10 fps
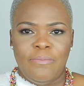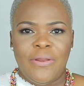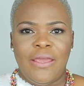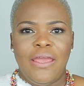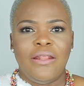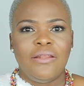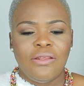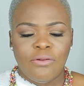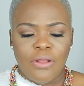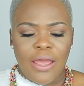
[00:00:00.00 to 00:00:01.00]
but
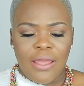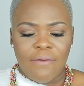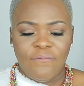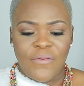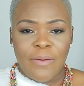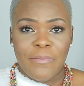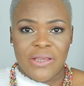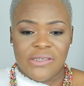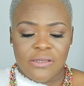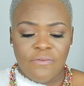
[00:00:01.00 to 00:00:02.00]
I find
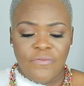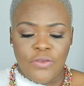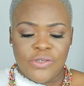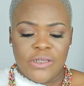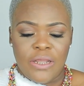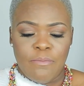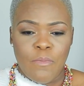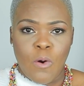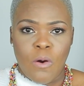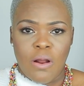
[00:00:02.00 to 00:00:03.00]
myself using it
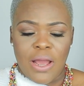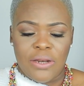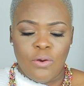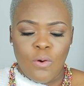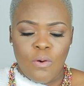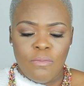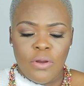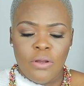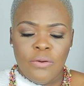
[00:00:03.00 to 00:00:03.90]
more at home.